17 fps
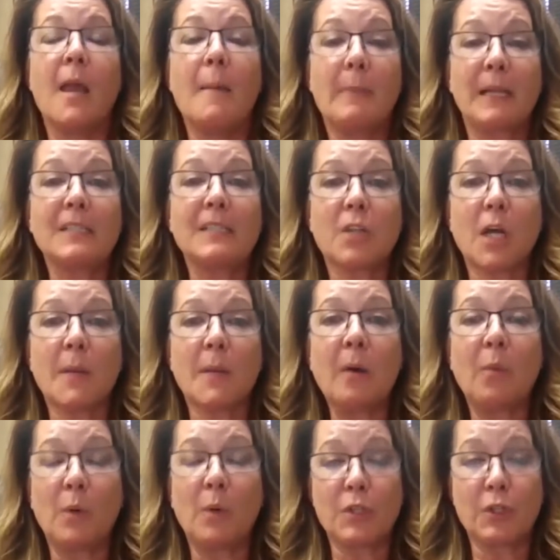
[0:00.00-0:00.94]
Well, let's talk
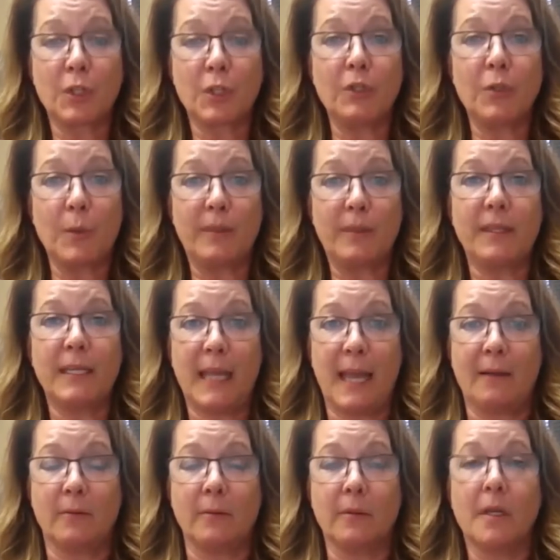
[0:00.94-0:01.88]
about what you're going to do with it
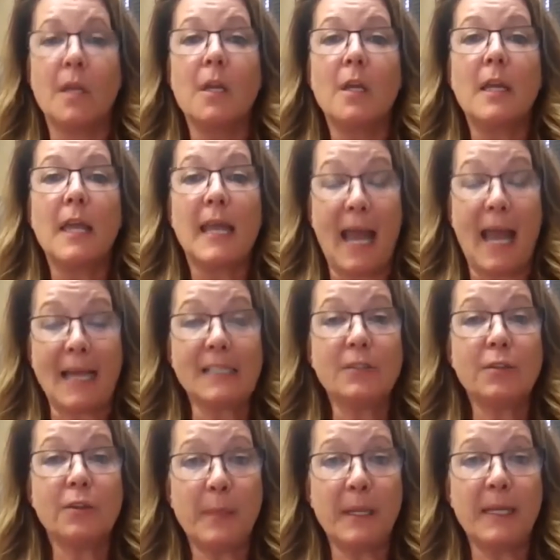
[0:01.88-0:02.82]
now. It has
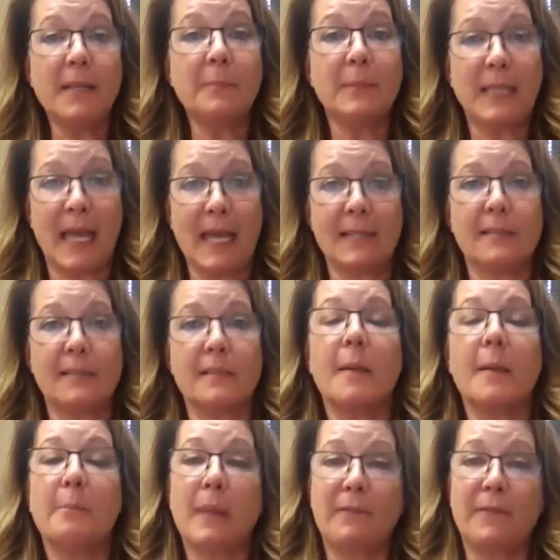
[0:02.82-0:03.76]
to have been in place
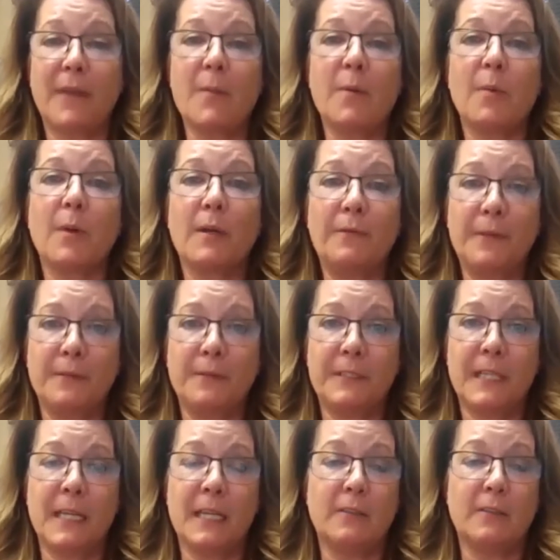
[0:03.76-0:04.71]
by February
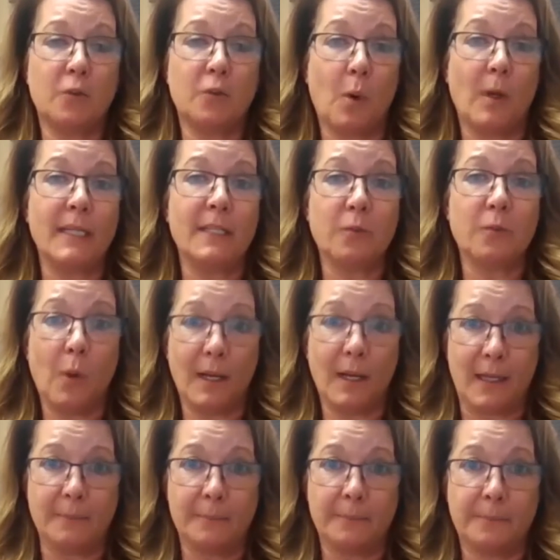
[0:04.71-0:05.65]
15th,
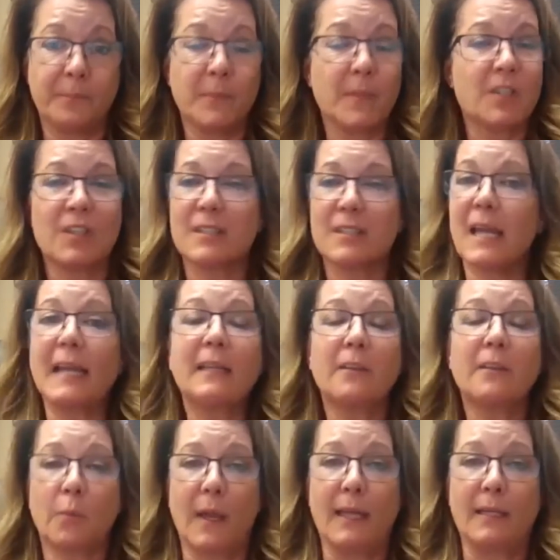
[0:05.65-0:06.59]
2020, just like
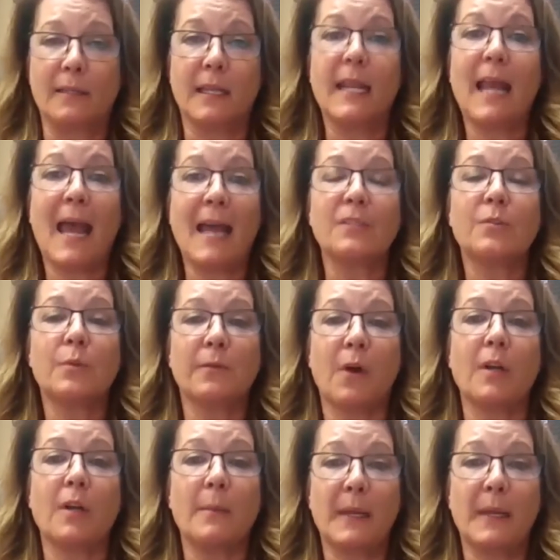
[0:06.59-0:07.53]
the rent. It has to have
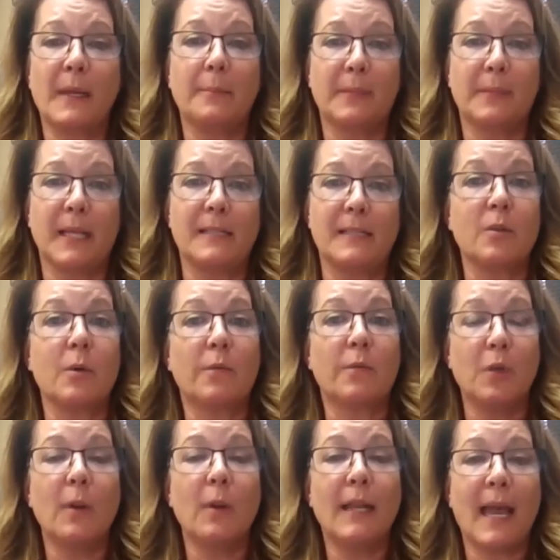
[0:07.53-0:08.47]
already been in place. So if
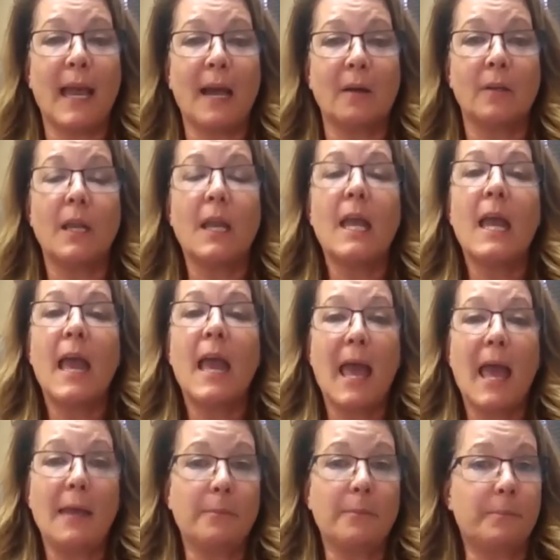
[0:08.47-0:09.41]
you went out
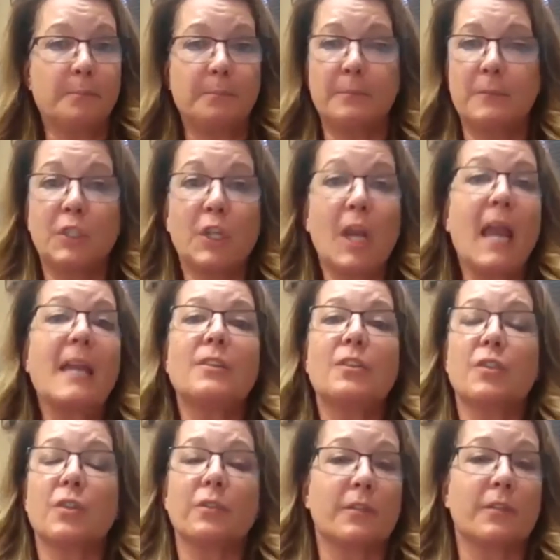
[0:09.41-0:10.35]
and
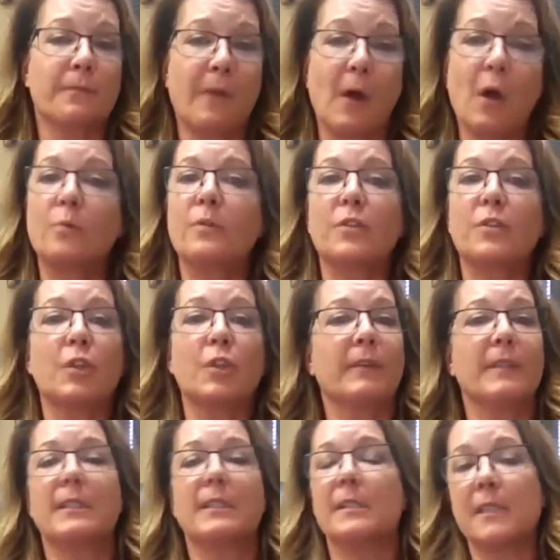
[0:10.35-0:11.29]
changed your phone
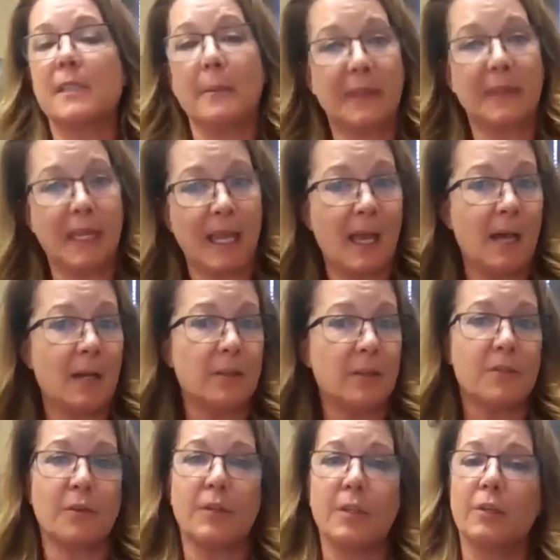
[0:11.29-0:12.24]
service to something
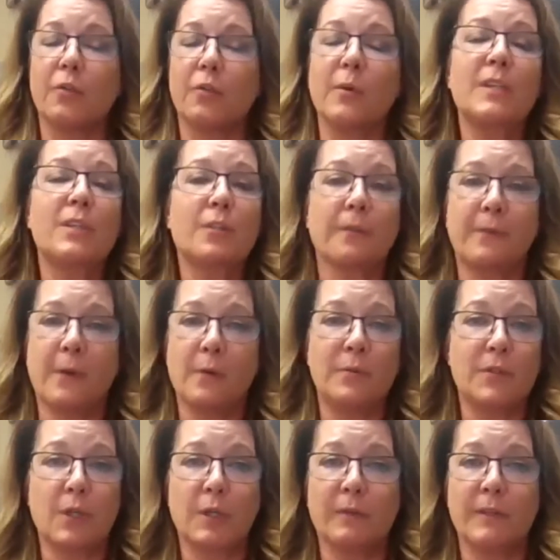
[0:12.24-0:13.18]
else, or you increased your phone
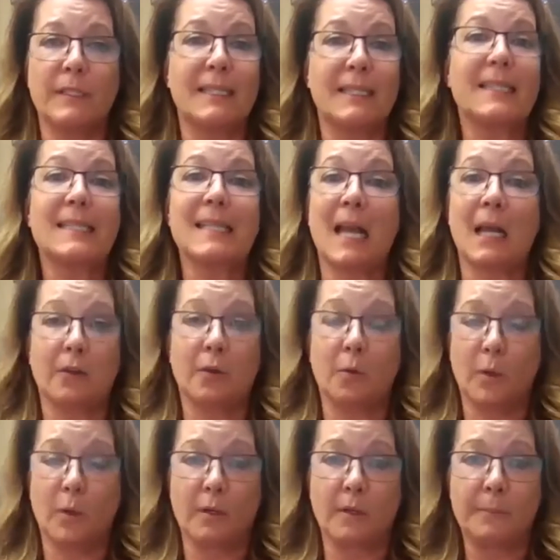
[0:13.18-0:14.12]
service, it's not going to
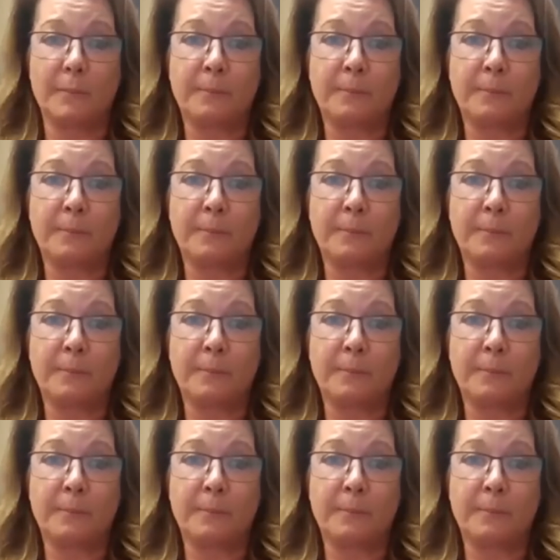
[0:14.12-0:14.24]
work.